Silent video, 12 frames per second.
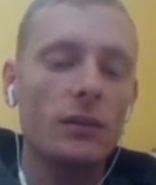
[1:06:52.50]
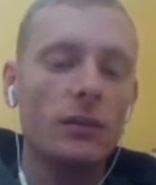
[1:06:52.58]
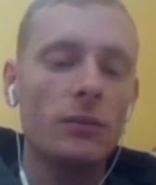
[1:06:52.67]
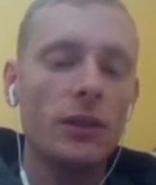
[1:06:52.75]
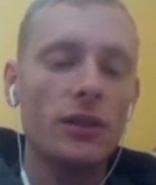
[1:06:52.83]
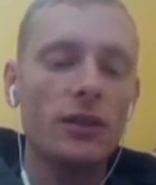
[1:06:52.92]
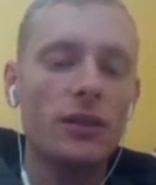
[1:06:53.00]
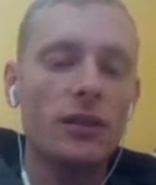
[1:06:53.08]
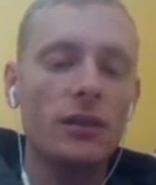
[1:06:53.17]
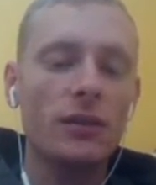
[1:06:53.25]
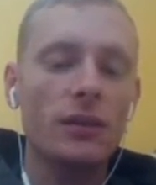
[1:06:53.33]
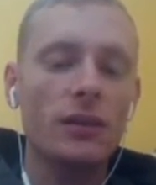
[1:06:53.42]
which
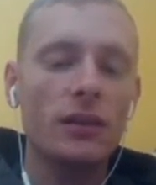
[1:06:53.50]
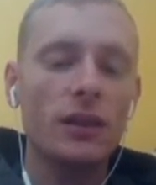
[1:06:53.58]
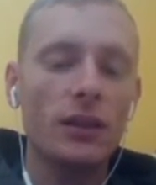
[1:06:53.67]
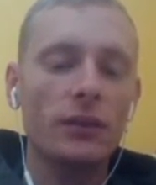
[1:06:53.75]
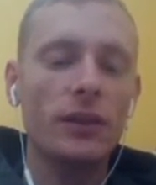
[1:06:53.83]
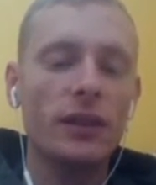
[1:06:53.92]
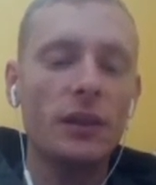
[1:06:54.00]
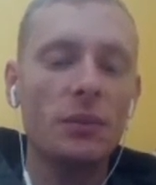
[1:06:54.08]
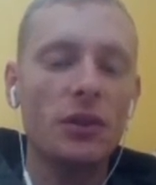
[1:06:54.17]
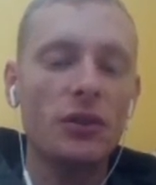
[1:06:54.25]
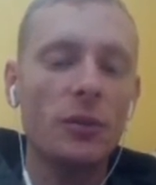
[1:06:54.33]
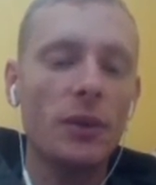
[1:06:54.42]
doesn't really seem to
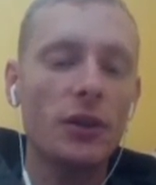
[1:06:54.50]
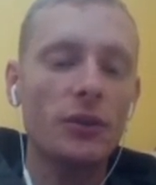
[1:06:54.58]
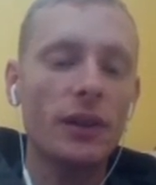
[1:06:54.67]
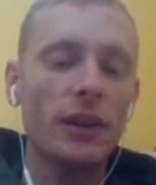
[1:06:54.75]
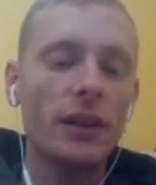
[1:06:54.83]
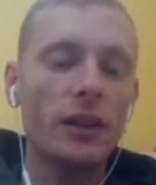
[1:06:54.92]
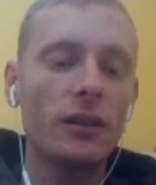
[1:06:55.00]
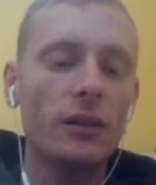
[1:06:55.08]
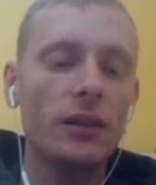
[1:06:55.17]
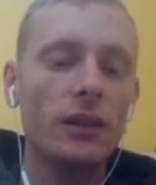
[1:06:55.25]
show much right now.